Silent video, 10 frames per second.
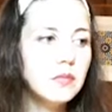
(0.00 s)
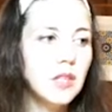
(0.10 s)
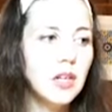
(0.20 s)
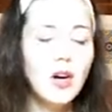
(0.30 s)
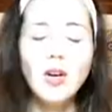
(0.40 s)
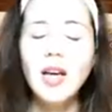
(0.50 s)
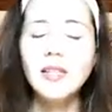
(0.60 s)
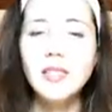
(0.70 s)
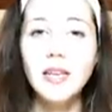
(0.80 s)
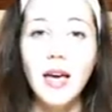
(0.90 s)

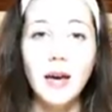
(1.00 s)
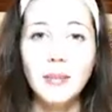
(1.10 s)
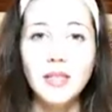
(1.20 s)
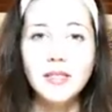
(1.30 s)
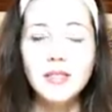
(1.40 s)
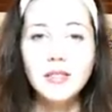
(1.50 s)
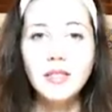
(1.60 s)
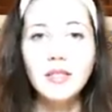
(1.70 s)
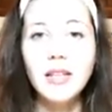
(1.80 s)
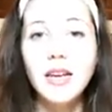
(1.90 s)
long-lasting habits.
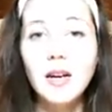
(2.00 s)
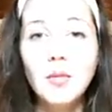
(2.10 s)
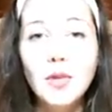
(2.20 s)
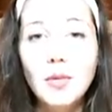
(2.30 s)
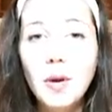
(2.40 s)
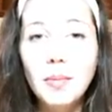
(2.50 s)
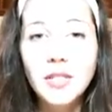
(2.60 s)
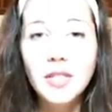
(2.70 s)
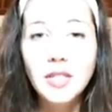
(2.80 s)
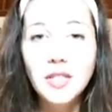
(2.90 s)
They come with
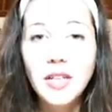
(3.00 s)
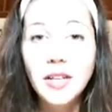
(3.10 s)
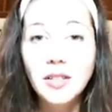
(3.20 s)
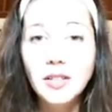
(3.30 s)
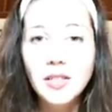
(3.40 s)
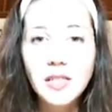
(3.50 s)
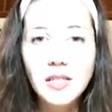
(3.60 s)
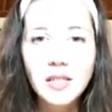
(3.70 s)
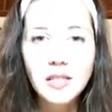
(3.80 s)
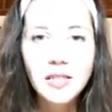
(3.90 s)
repetition and
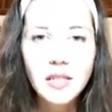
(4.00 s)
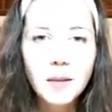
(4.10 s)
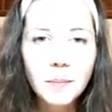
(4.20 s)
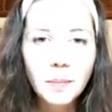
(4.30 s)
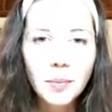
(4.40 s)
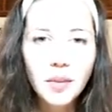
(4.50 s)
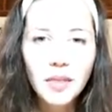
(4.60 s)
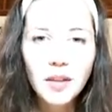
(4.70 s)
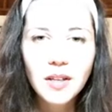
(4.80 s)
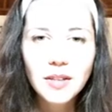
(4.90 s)
consistency.
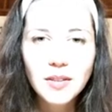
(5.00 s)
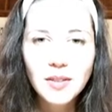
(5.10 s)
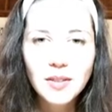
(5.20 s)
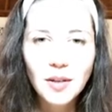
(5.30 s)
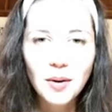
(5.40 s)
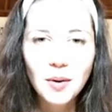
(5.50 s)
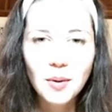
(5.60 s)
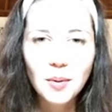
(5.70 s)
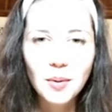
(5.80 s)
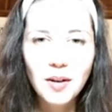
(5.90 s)

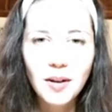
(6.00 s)
So